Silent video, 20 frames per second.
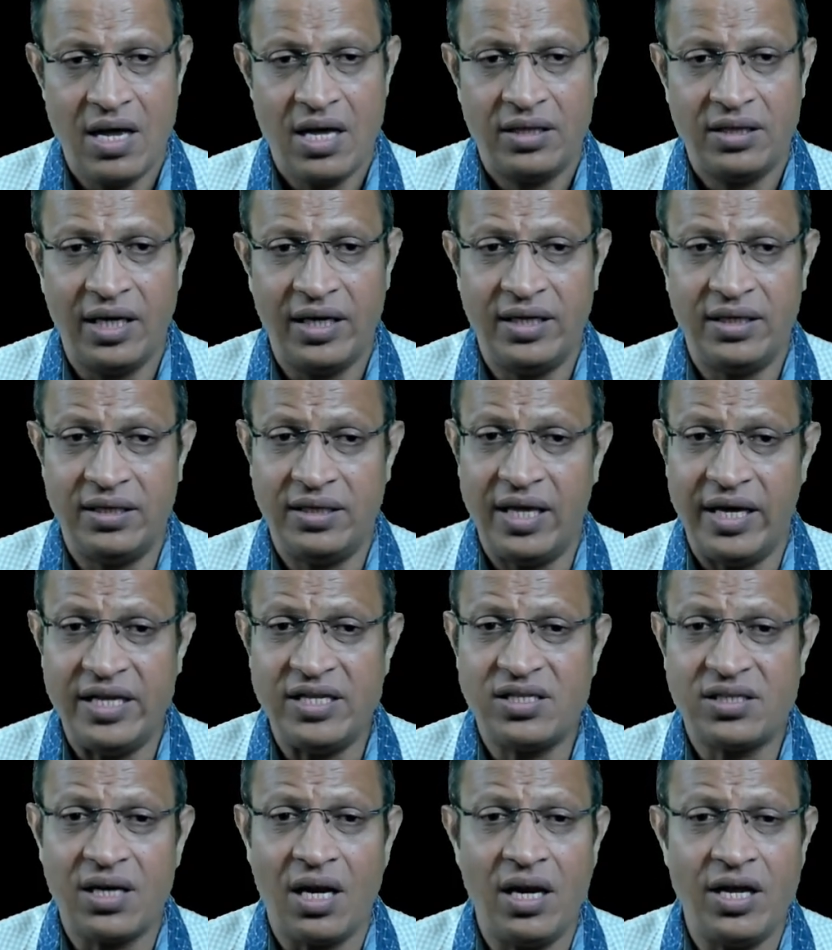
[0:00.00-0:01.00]
the, the
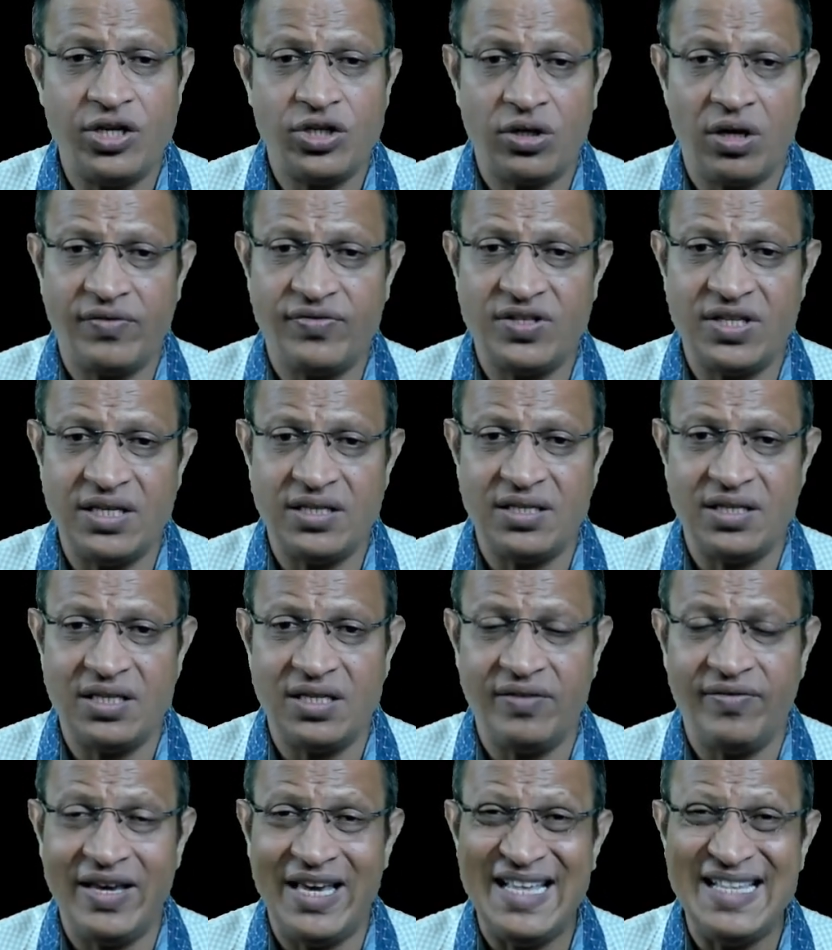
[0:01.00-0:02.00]
installation of
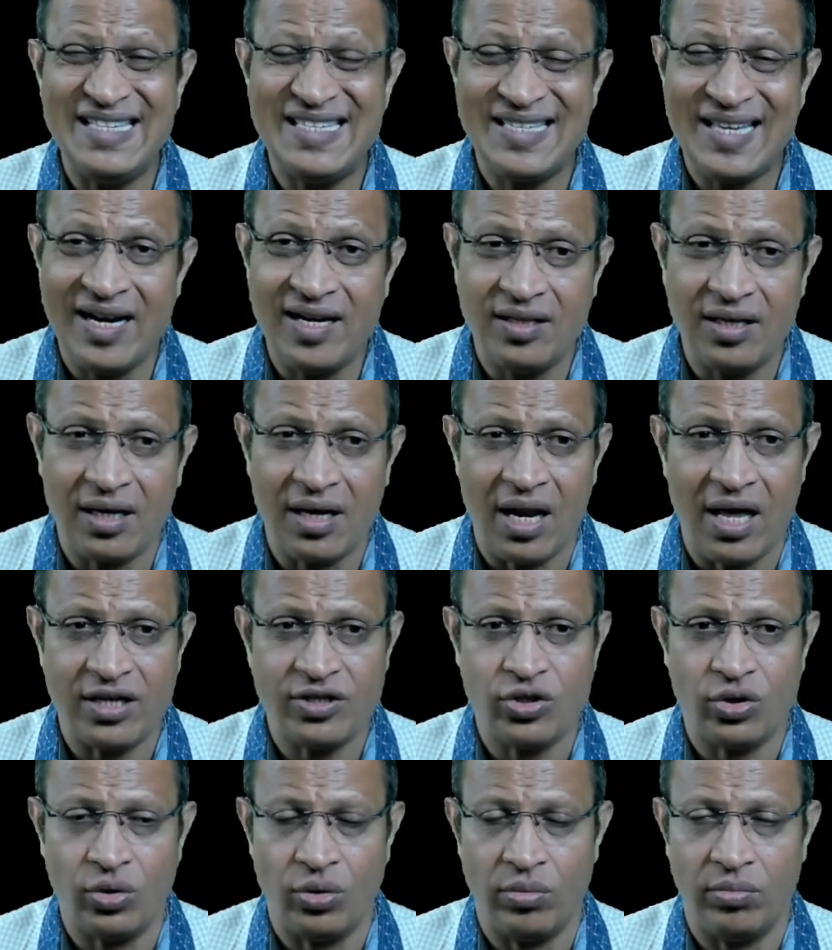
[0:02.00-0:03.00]
CCTV inside the
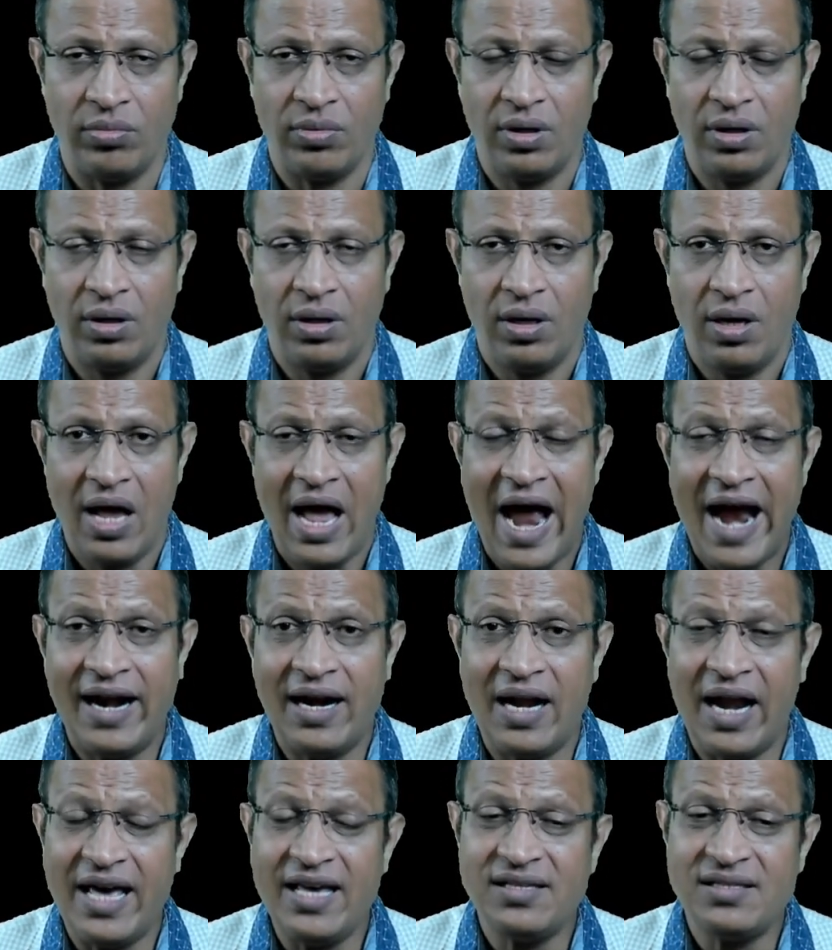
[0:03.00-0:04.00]
classroom and
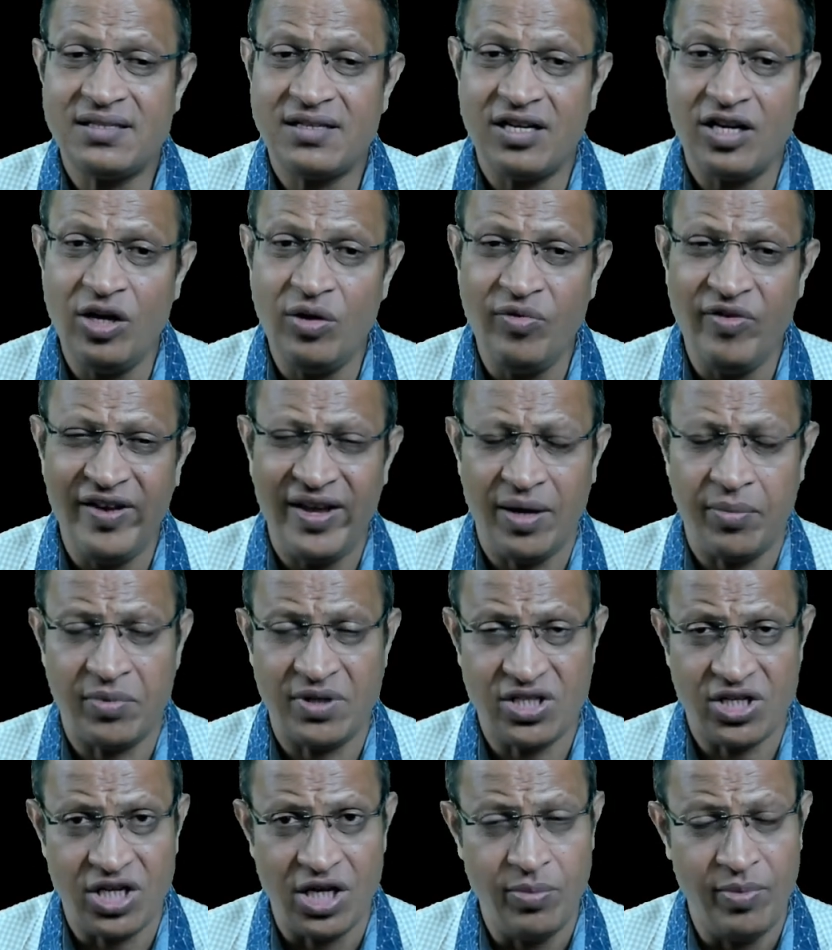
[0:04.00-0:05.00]
live streaming,
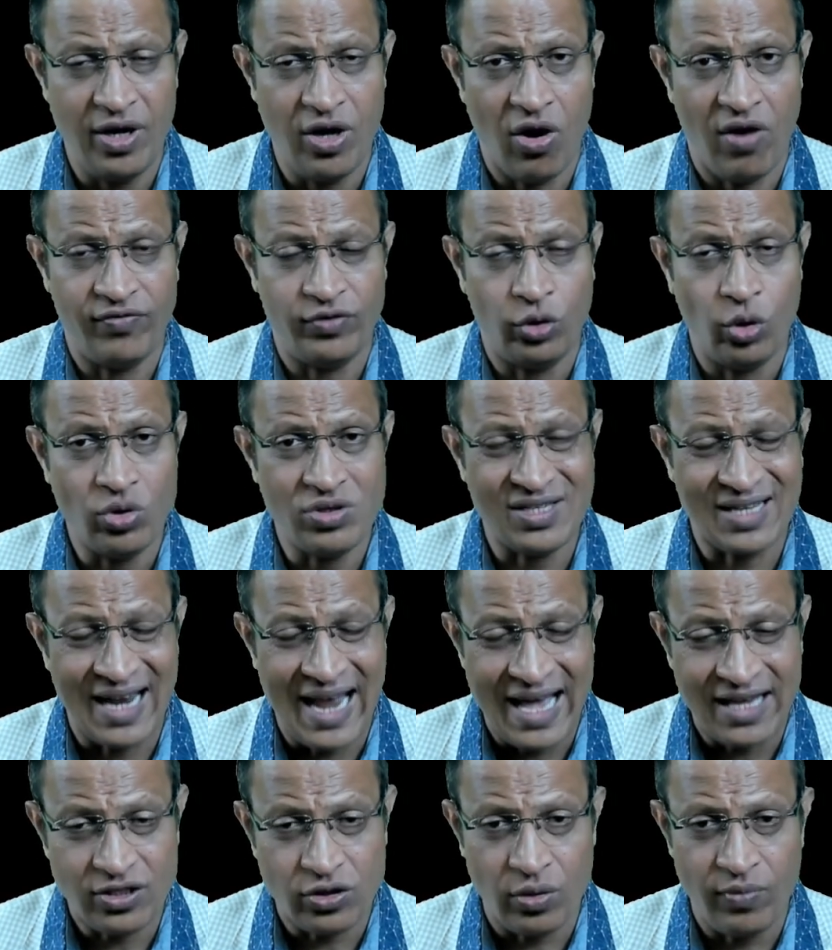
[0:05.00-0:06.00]
streaming of those
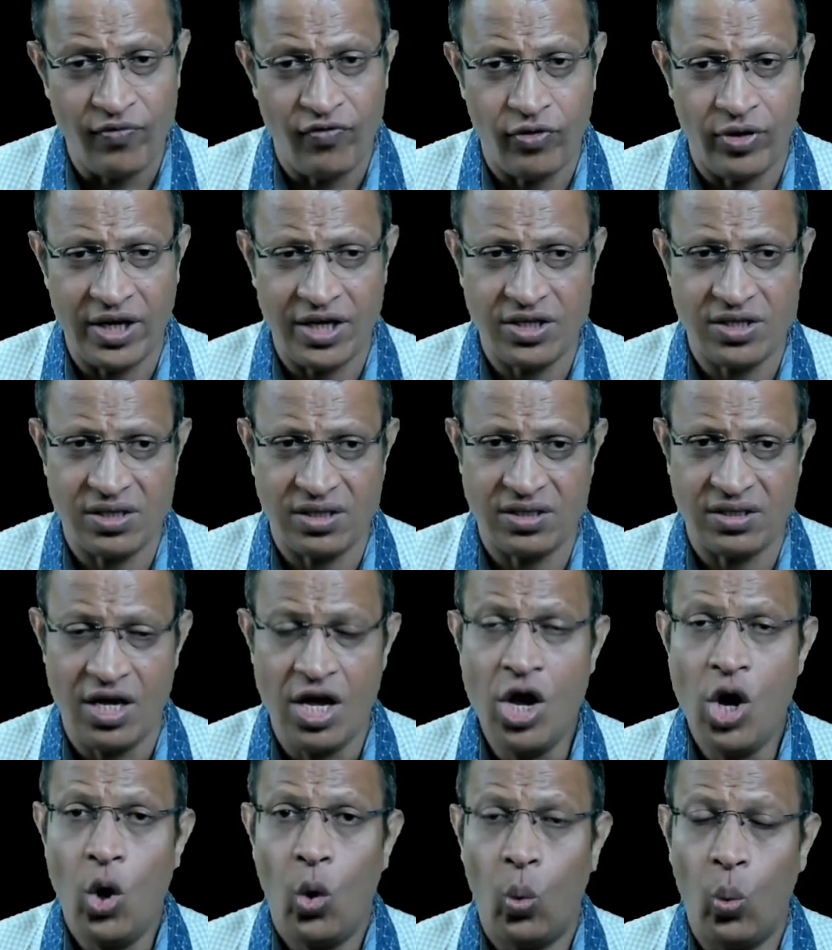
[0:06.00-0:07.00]
classroom footages
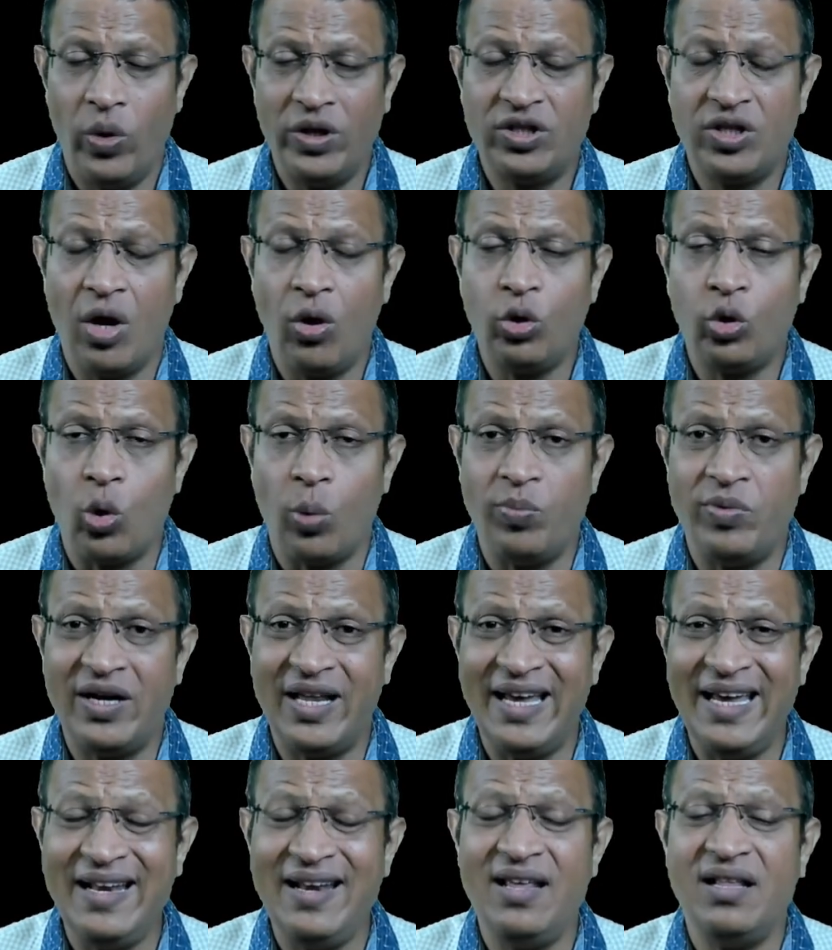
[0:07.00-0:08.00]
without
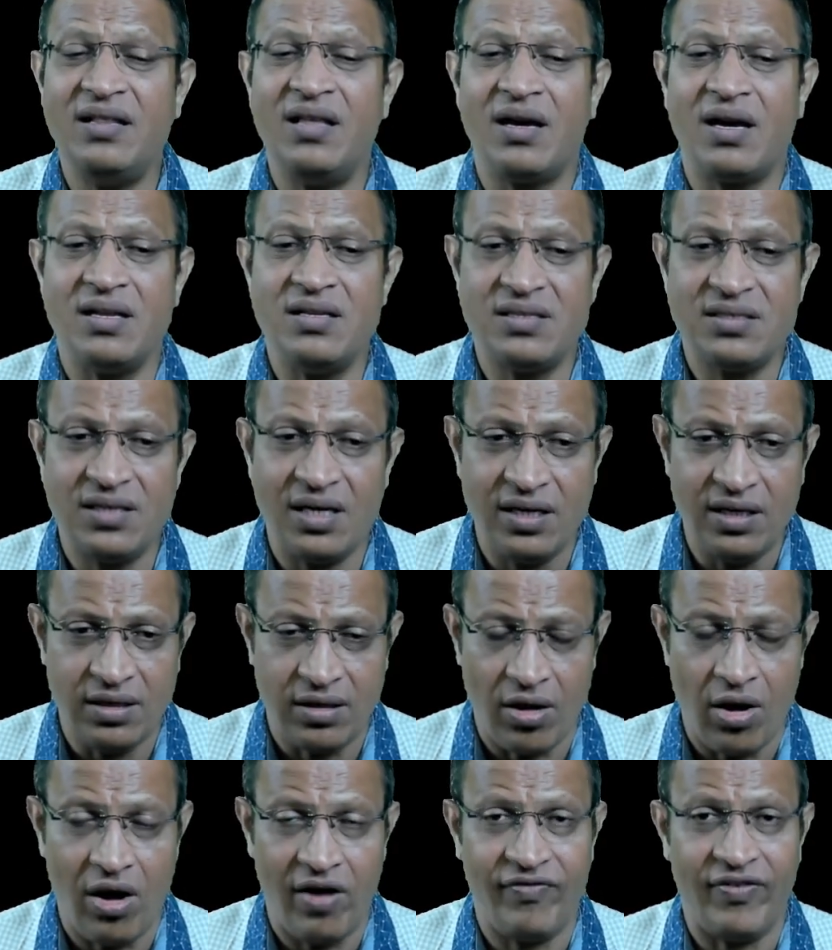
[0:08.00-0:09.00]
obtaining the consent
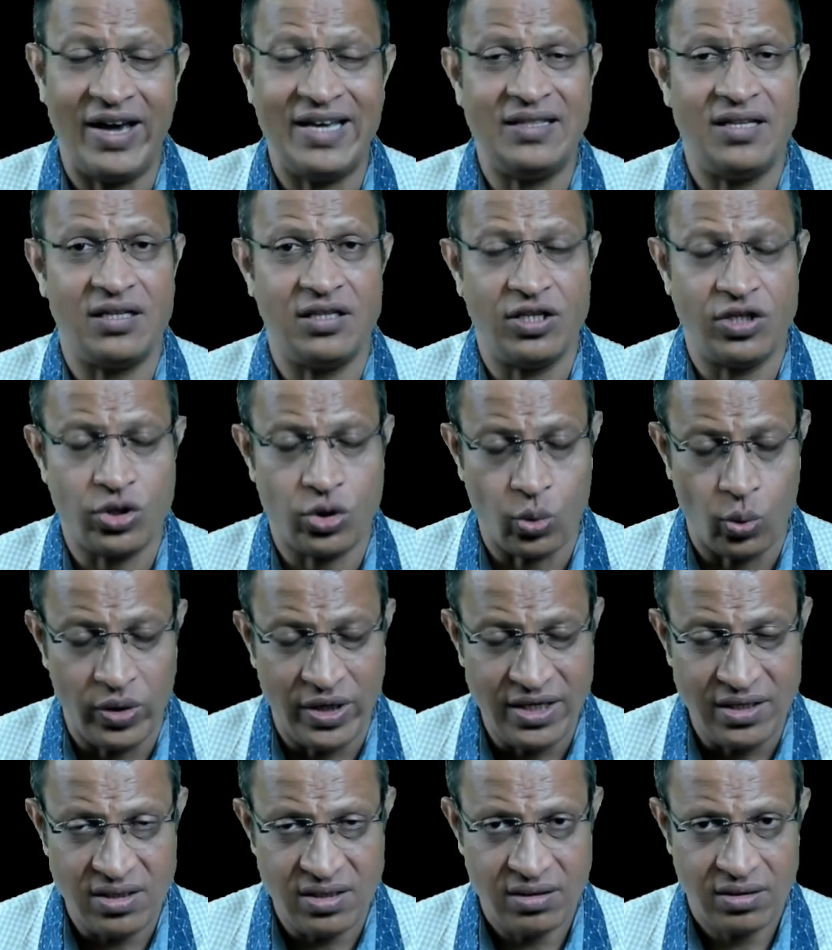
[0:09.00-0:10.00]
of either the
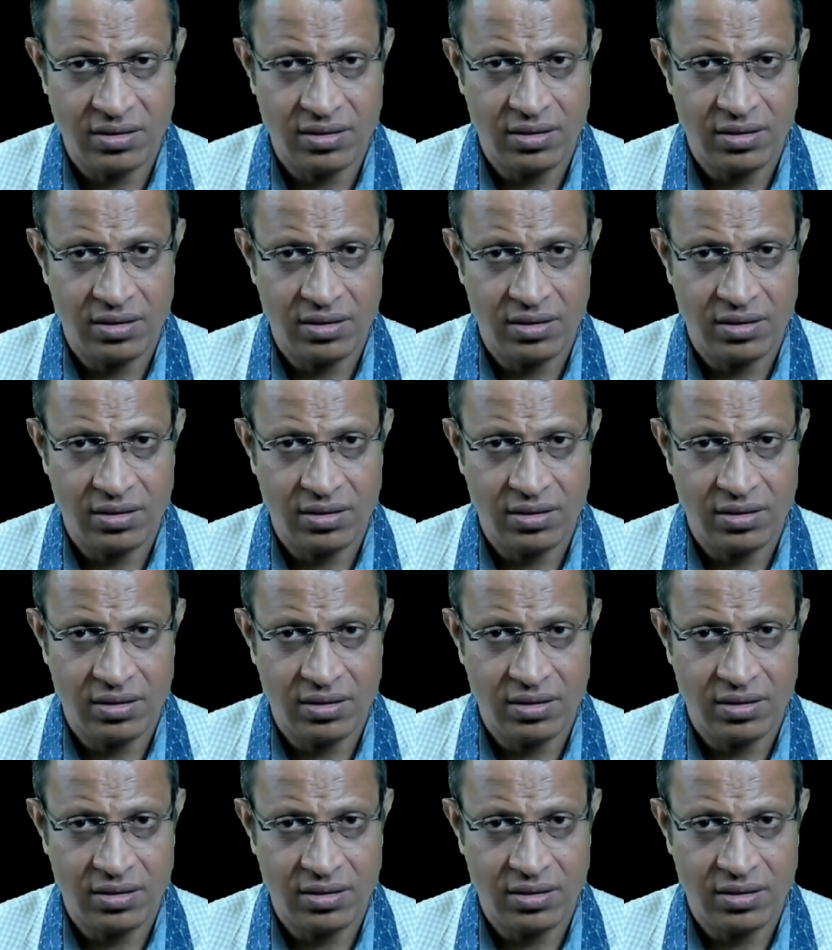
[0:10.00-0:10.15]
student